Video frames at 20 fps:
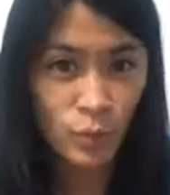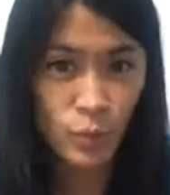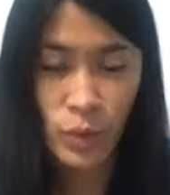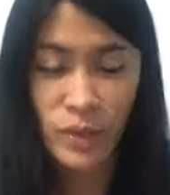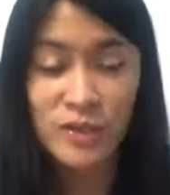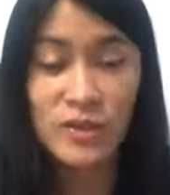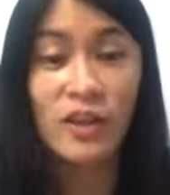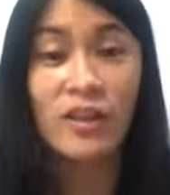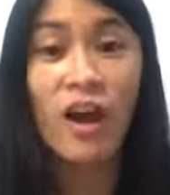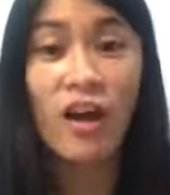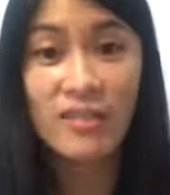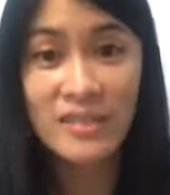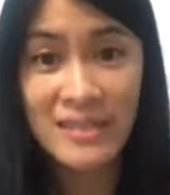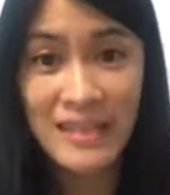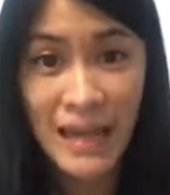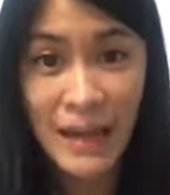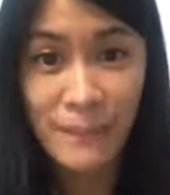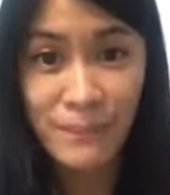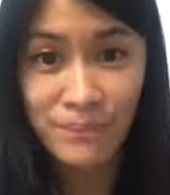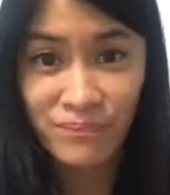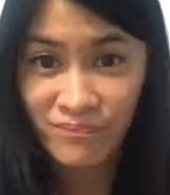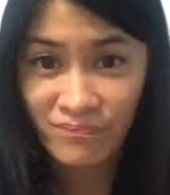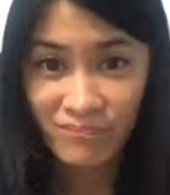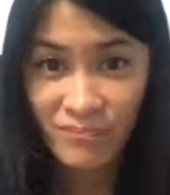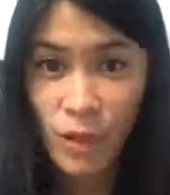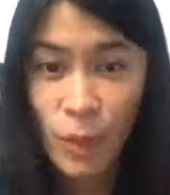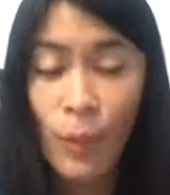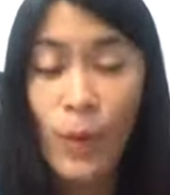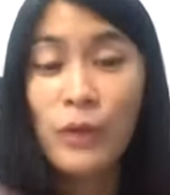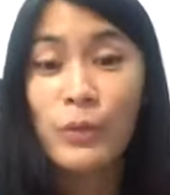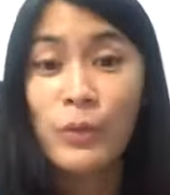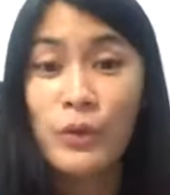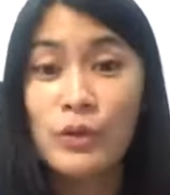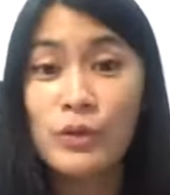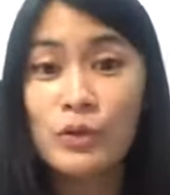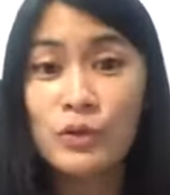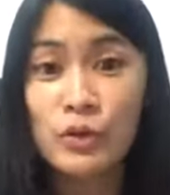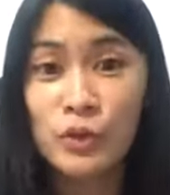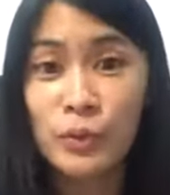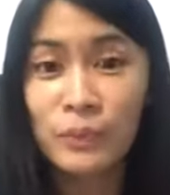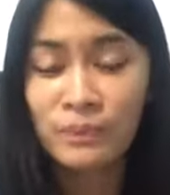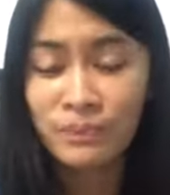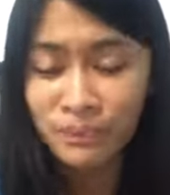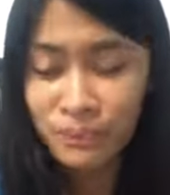What's your dog's name? What would you do?